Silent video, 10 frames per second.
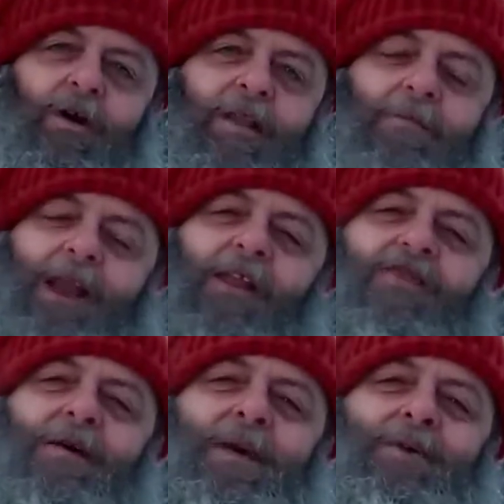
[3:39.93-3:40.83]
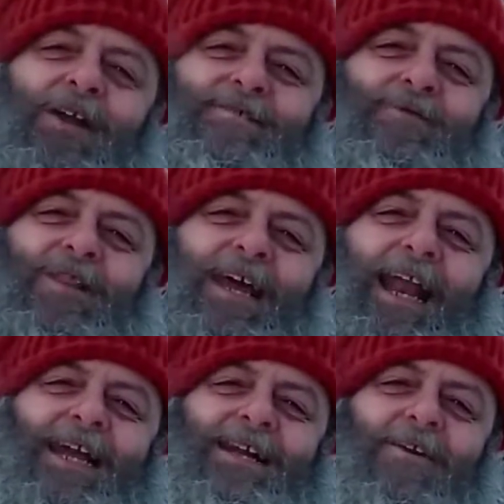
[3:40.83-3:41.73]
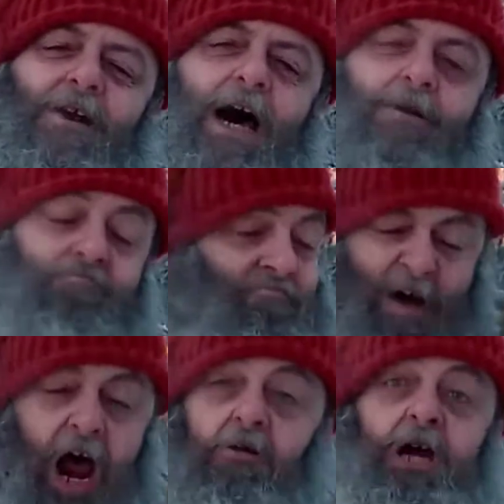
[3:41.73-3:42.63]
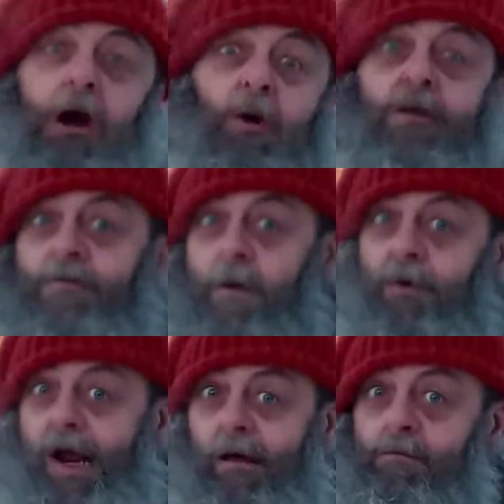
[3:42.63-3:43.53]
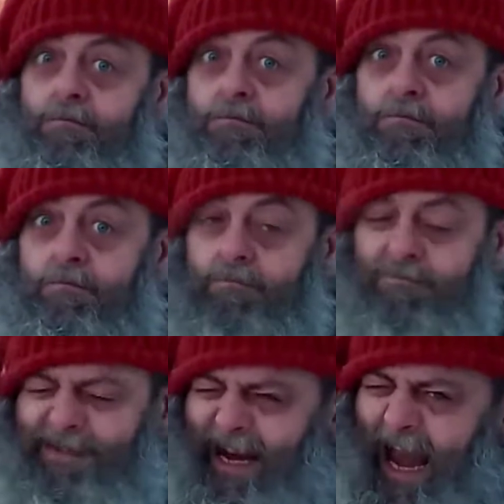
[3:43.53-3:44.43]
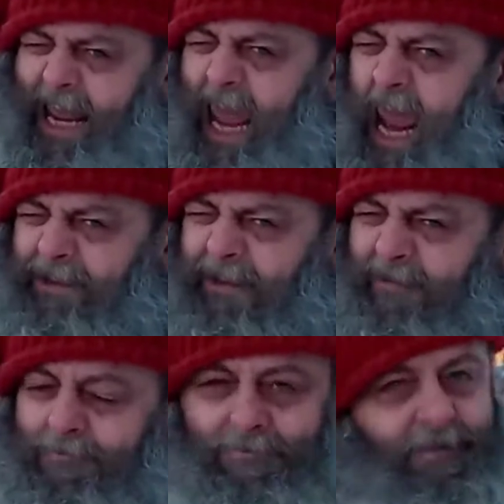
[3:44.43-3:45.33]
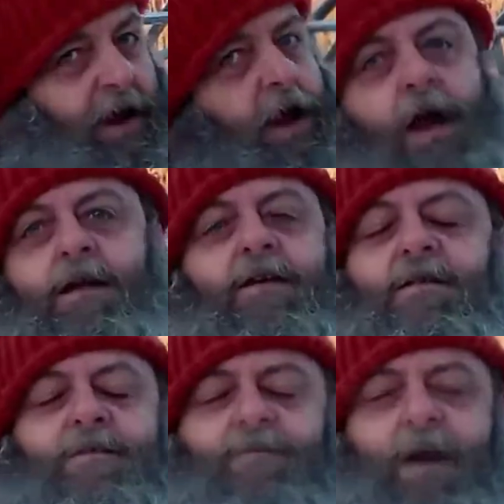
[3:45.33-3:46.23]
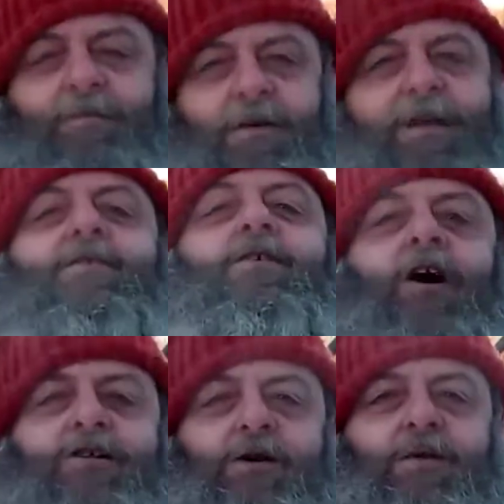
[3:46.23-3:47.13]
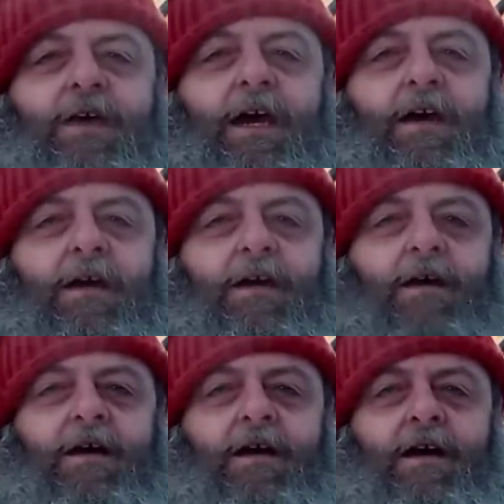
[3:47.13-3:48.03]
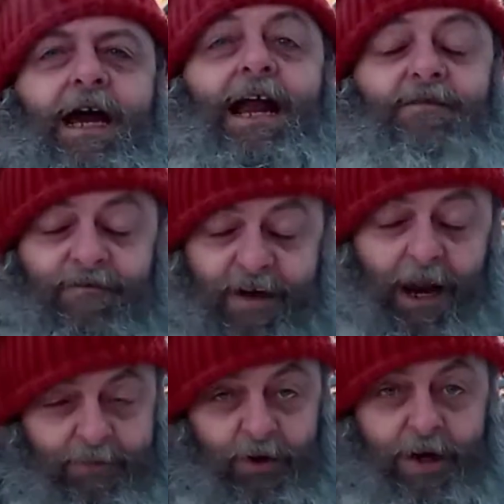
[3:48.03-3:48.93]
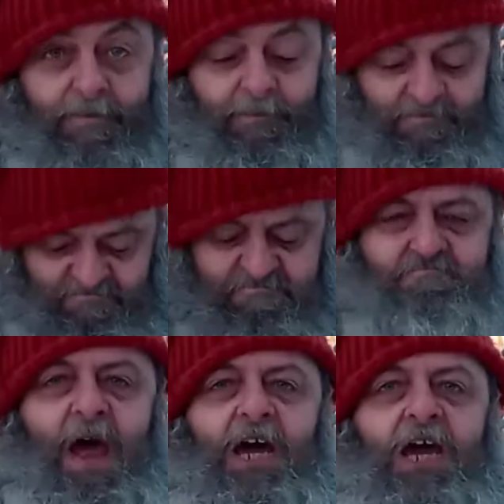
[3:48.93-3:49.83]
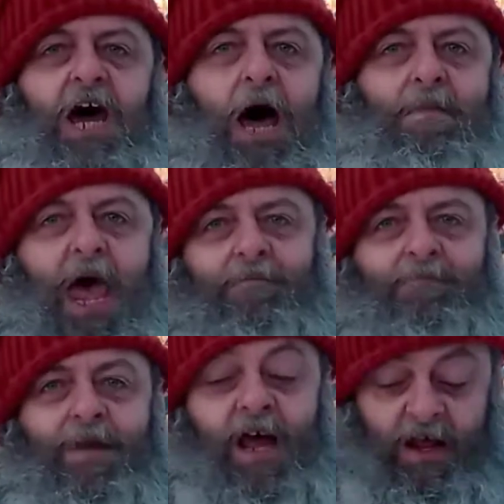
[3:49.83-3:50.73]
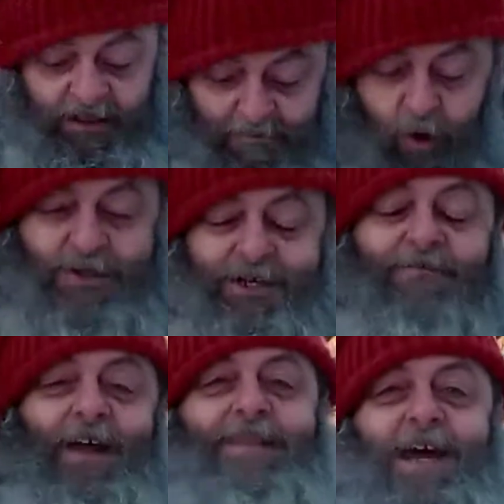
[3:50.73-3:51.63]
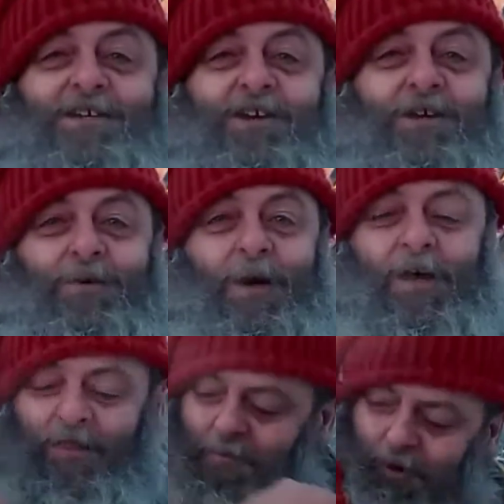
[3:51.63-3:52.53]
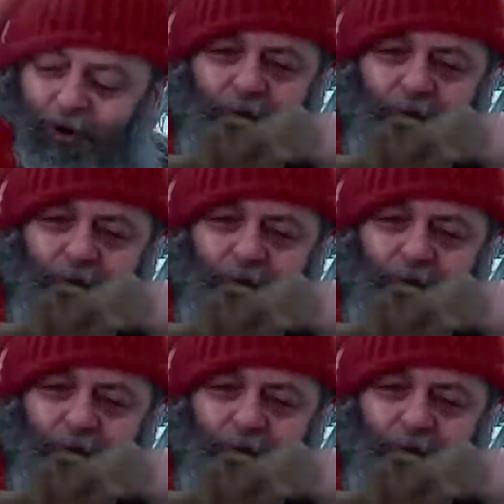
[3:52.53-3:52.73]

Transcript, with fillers: one of them little thummy buttons whether you liked it or not. I don't care whether it's up or down. Click it. It does us a favor. It doesn't cost you a thing. And if you feel up to it, make a comment. The more stuff like that you do, the more